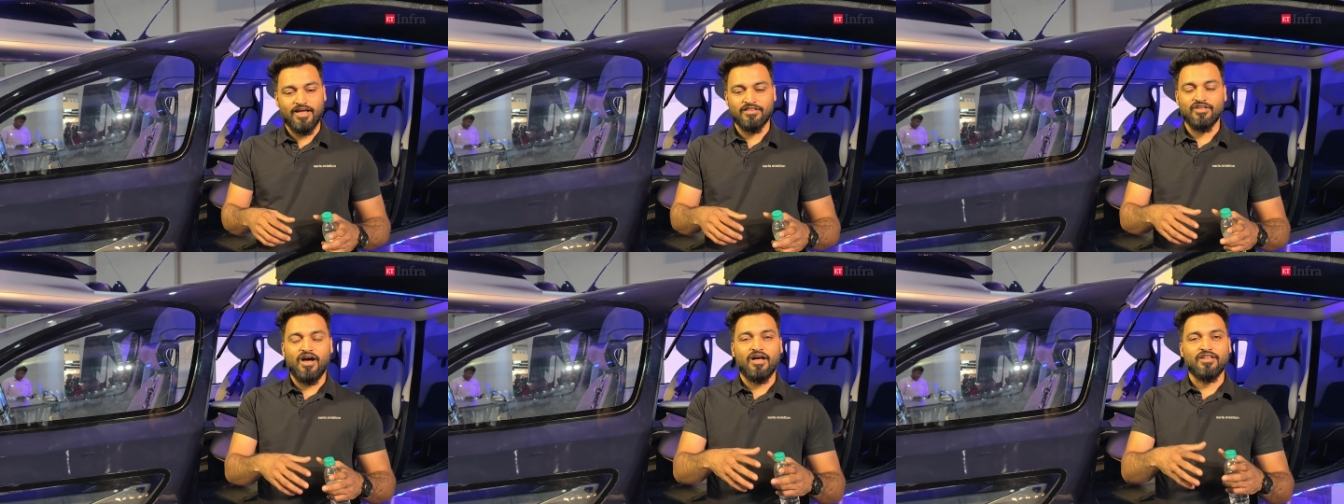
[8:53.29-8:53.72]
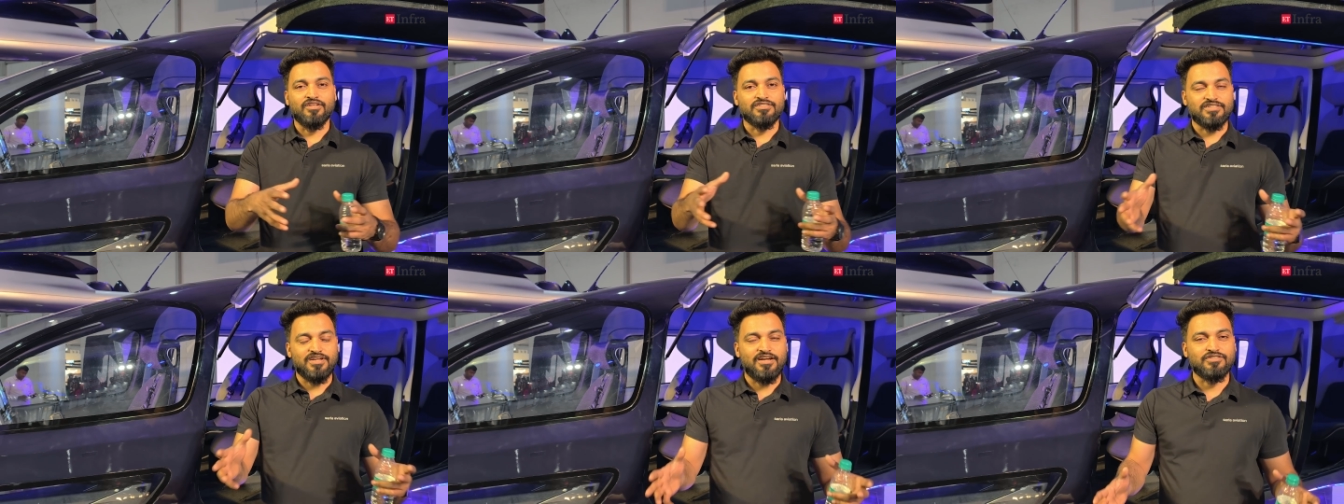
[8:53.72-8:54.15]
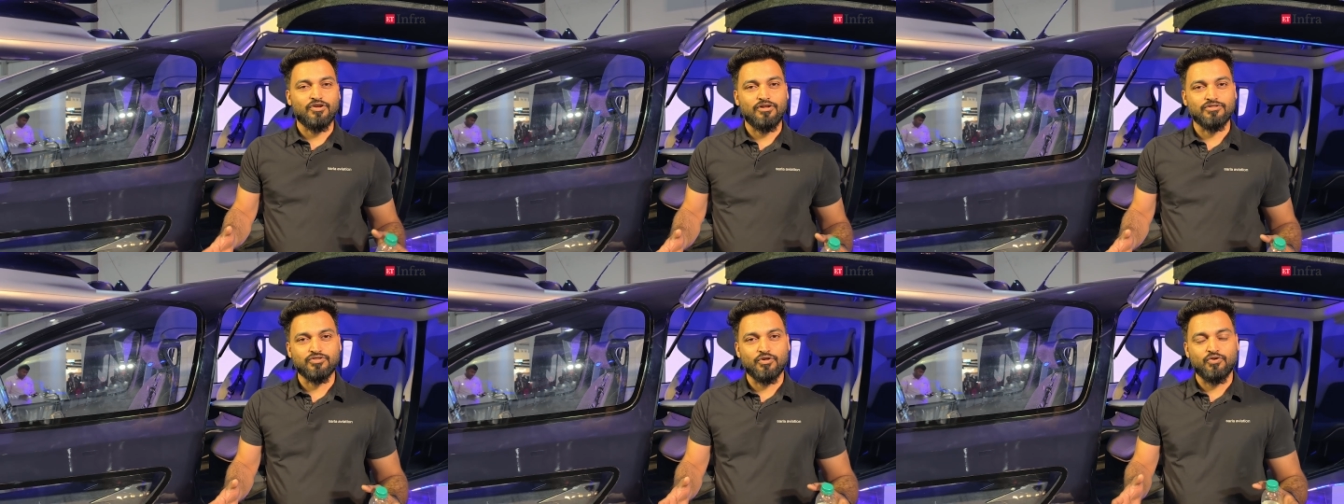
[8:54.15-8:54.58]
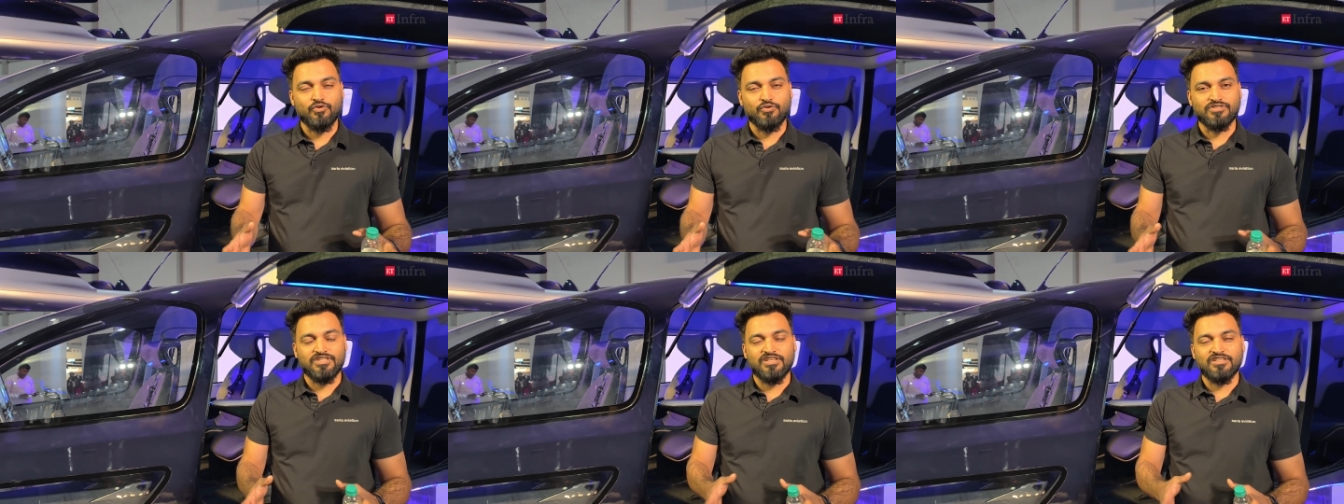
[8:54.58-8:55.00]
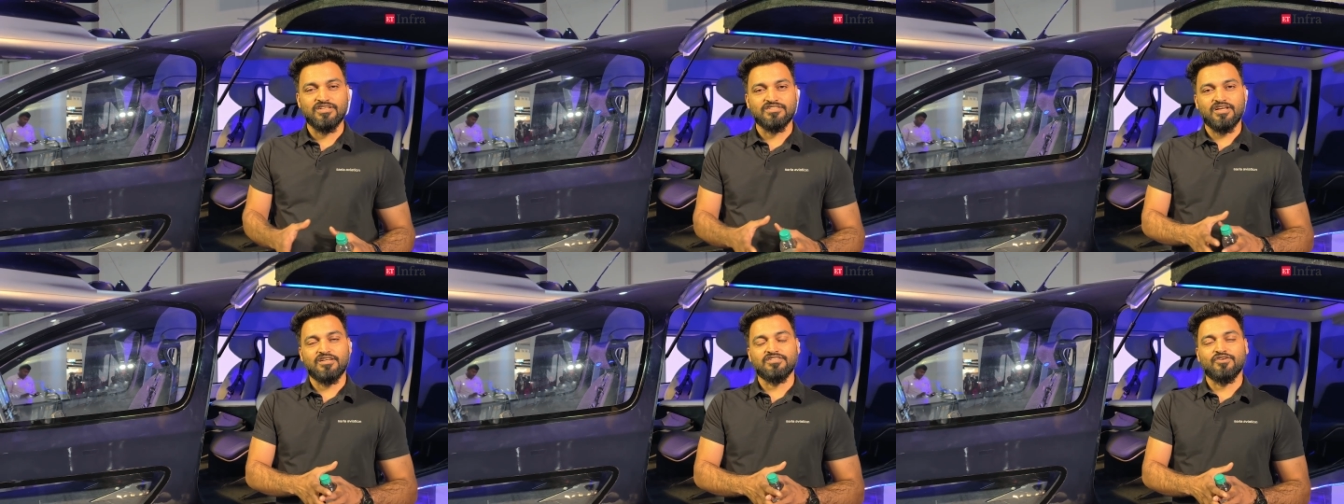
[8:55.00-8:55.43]
and the other states also to see
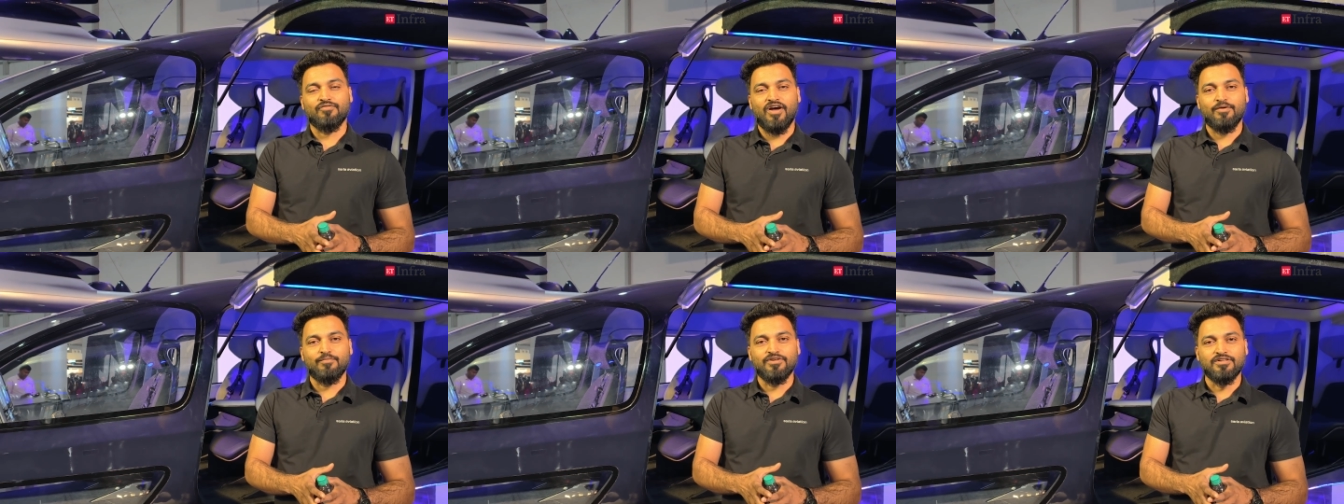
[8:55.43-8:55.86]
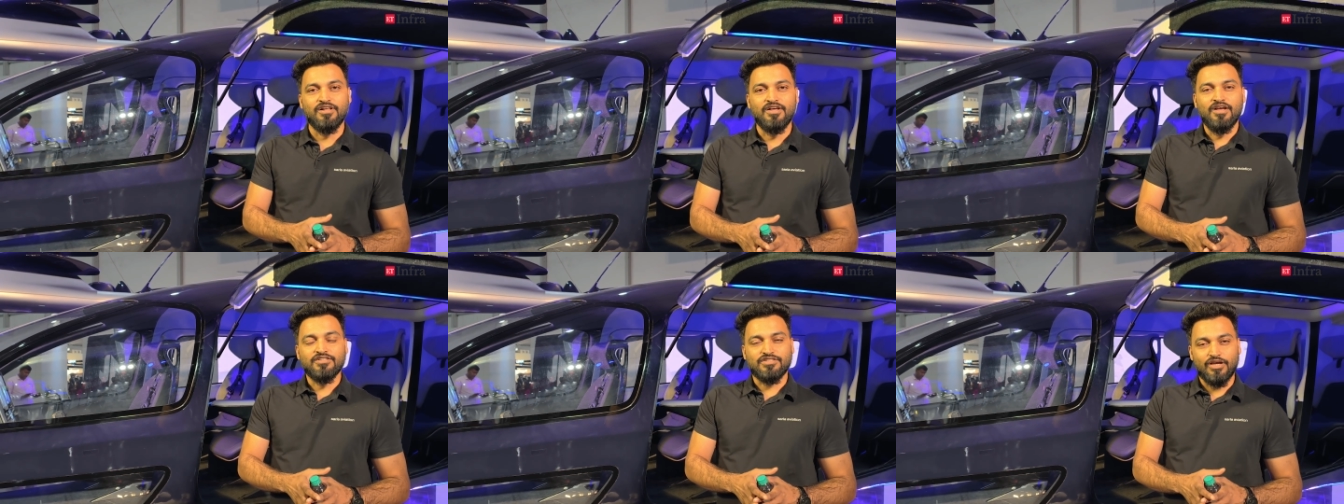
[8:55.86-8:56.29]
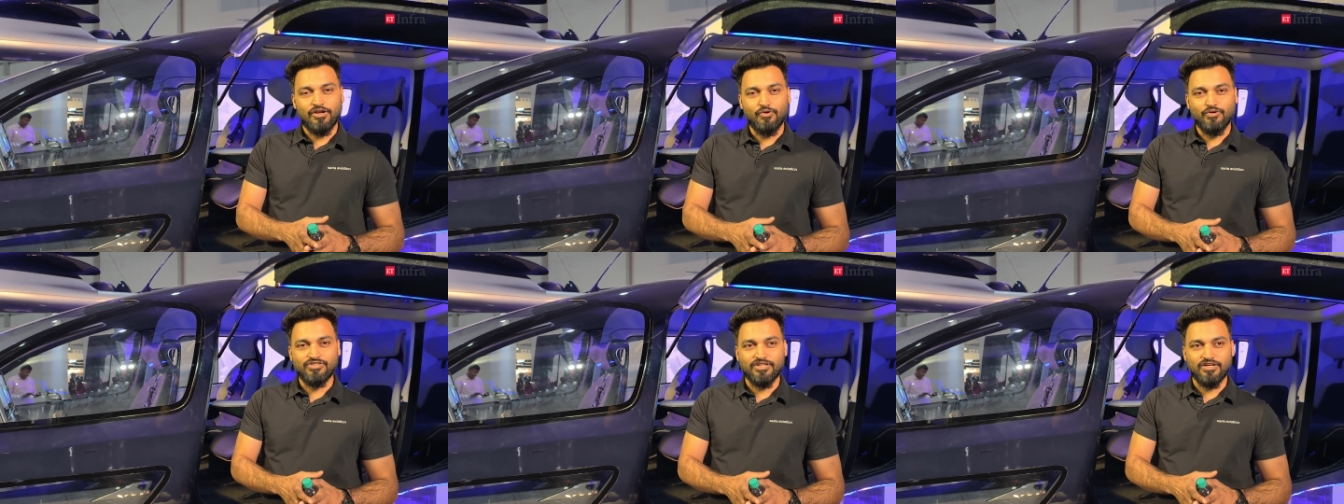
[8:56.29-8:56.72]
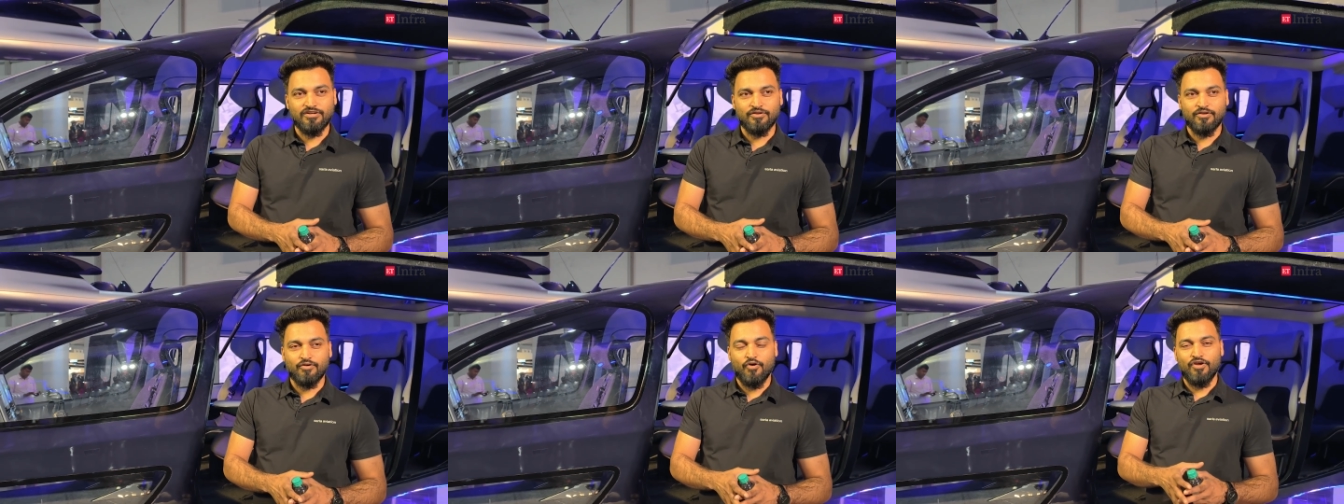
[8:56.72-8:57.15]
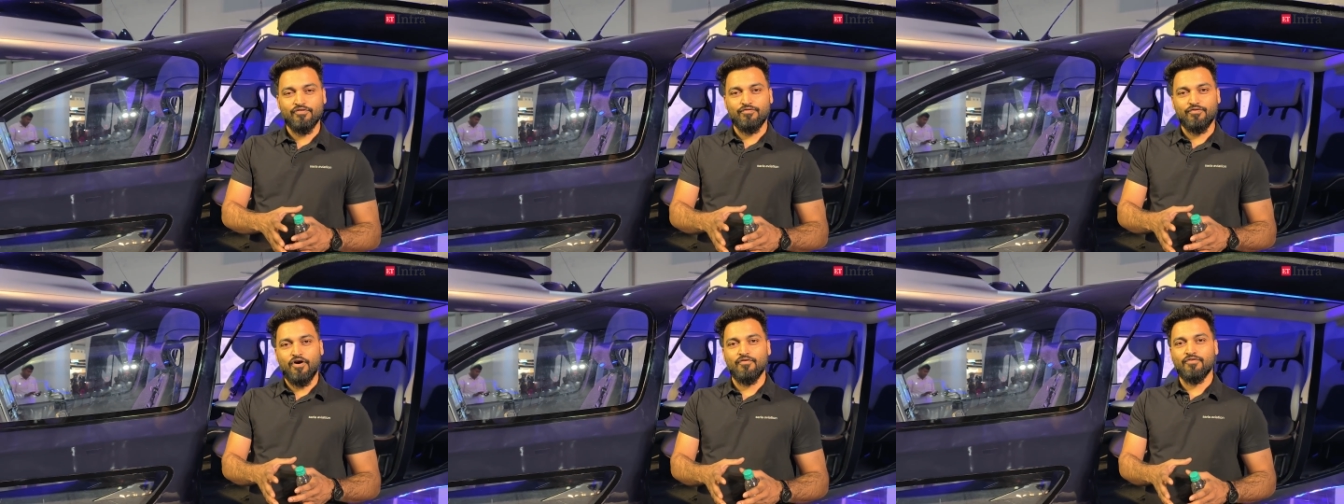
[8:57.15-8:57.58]
this as a viable solution going
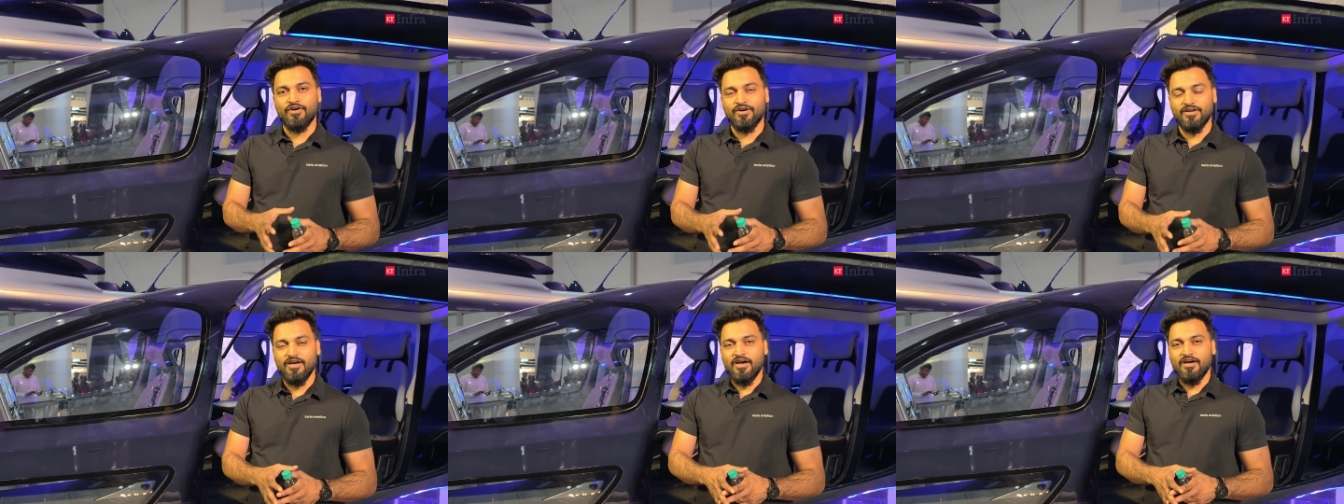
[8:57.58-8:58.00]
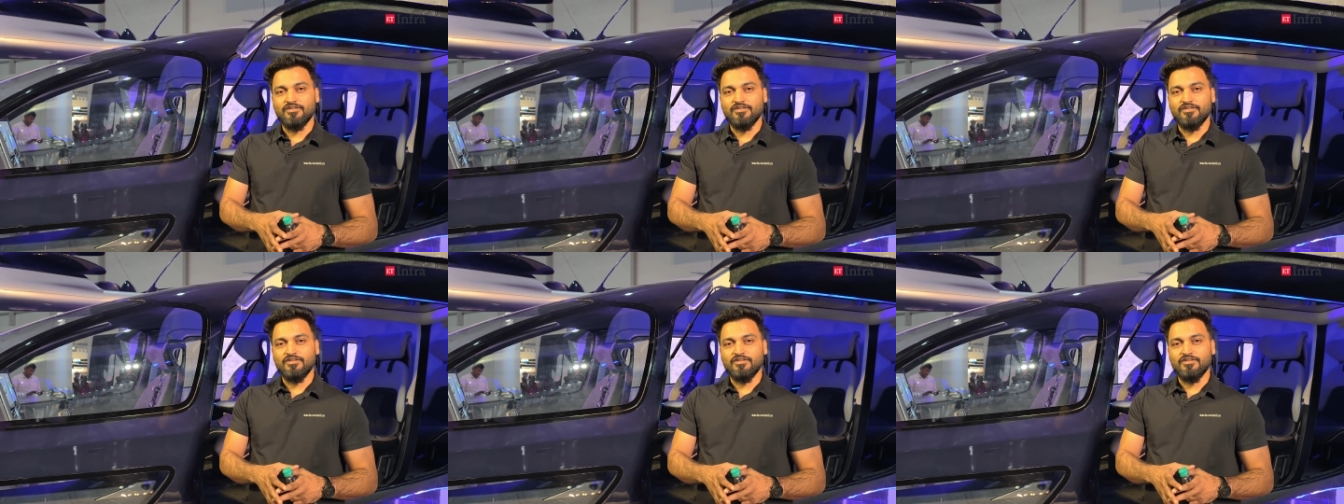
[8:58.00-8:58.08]
forward